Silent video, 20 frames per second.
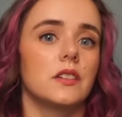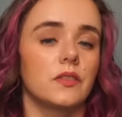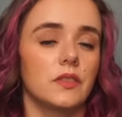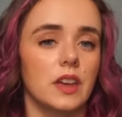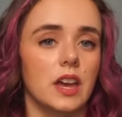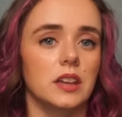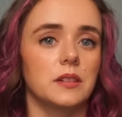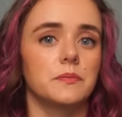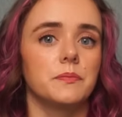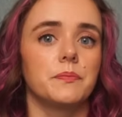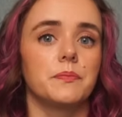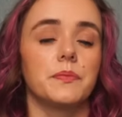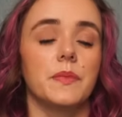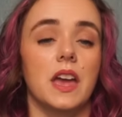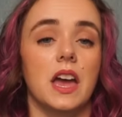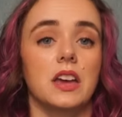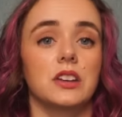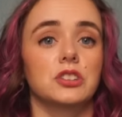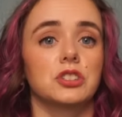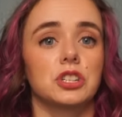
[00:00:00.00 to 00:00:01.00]
Then,
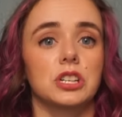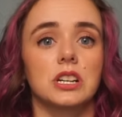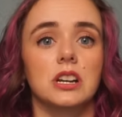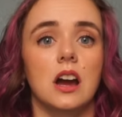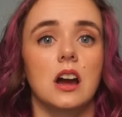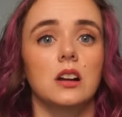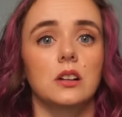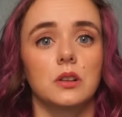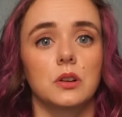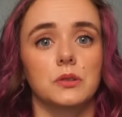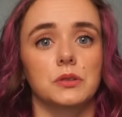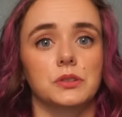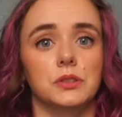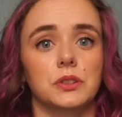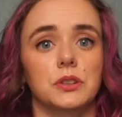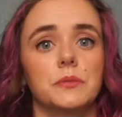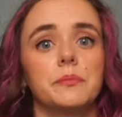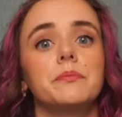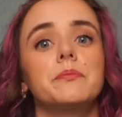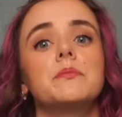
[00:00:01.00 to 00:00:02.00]
as she got
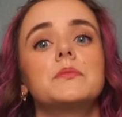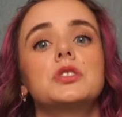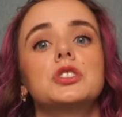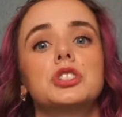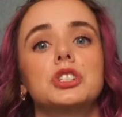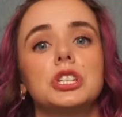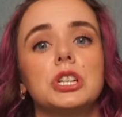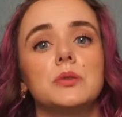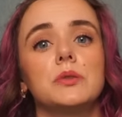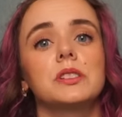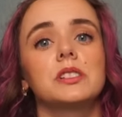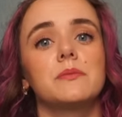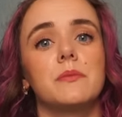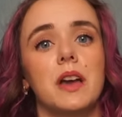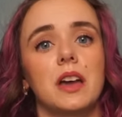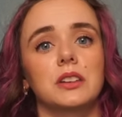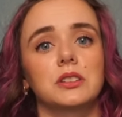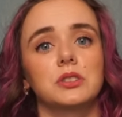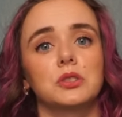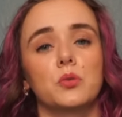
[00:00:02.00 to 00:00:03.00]
closer, she was
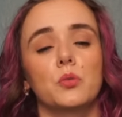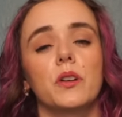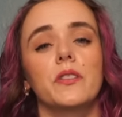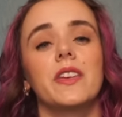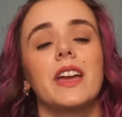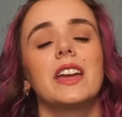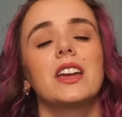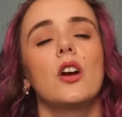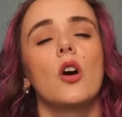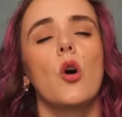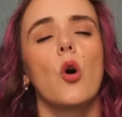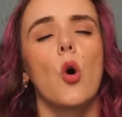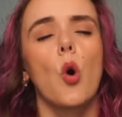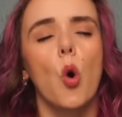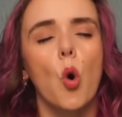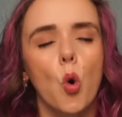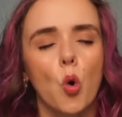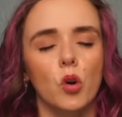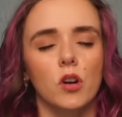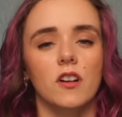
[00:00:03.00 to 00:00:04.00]
met with a
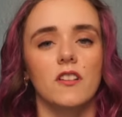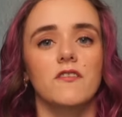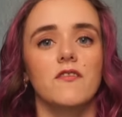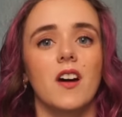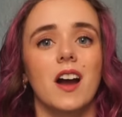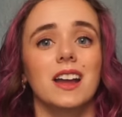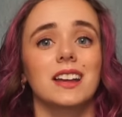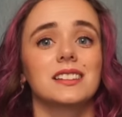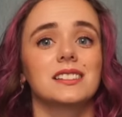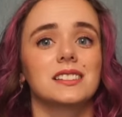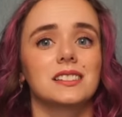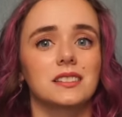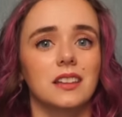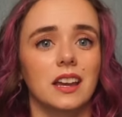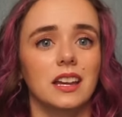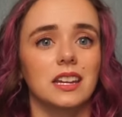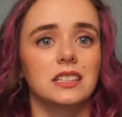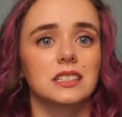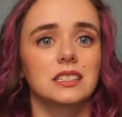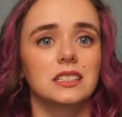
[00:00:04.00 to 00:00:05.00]
horrifying
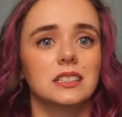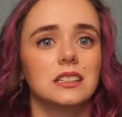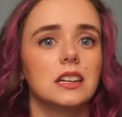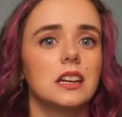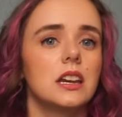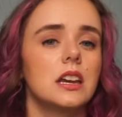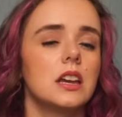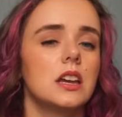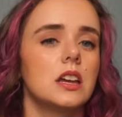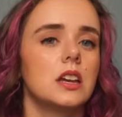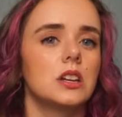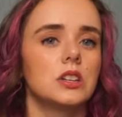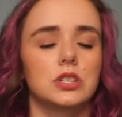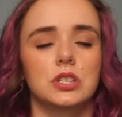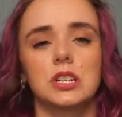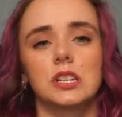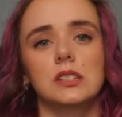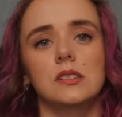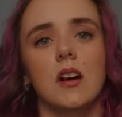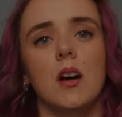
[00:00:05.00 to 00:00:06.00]
sight.
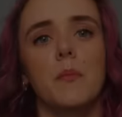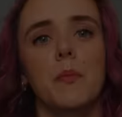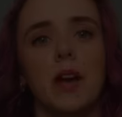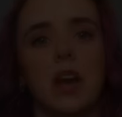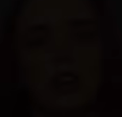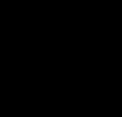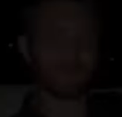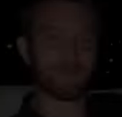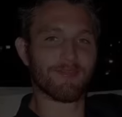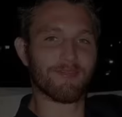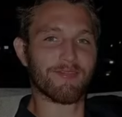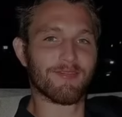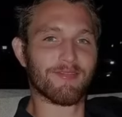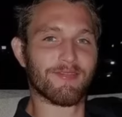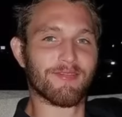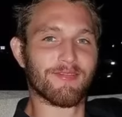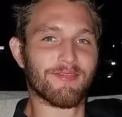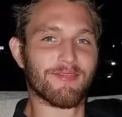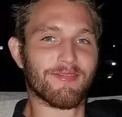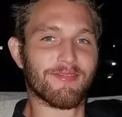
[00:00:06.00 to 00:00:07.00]
She saw Patrick
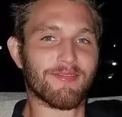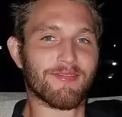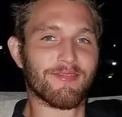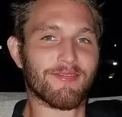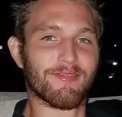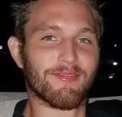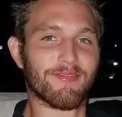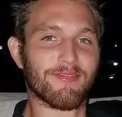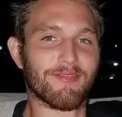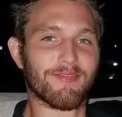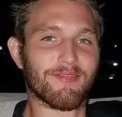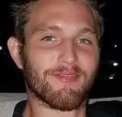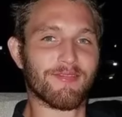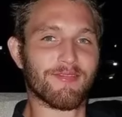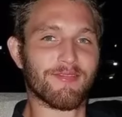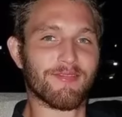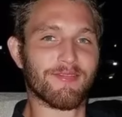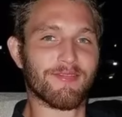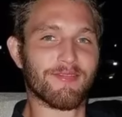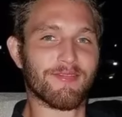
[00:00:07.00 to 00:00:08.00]
lying still,
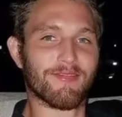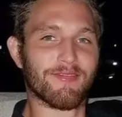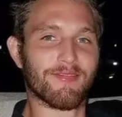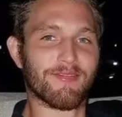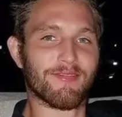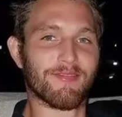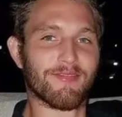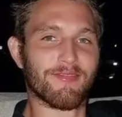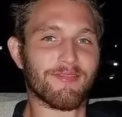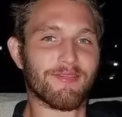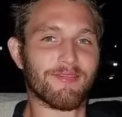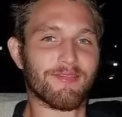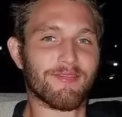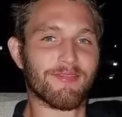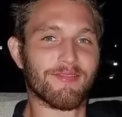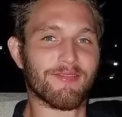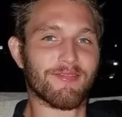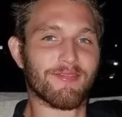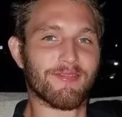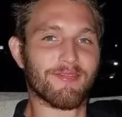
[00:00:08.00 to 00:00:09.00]
unresponsive,
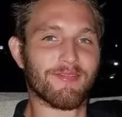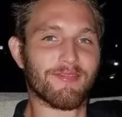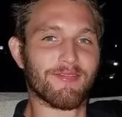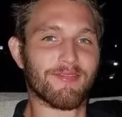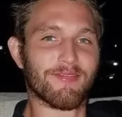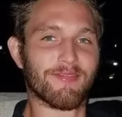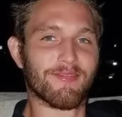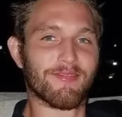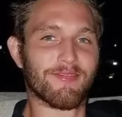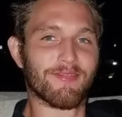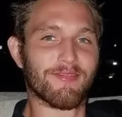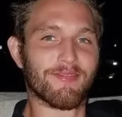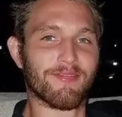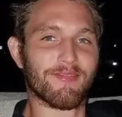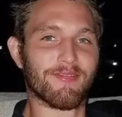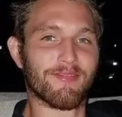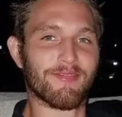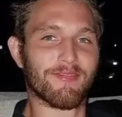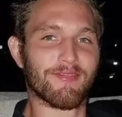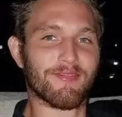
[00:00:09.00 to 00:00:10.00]
right by the front
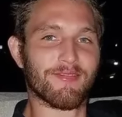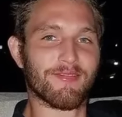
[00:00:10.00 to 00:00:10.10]
door.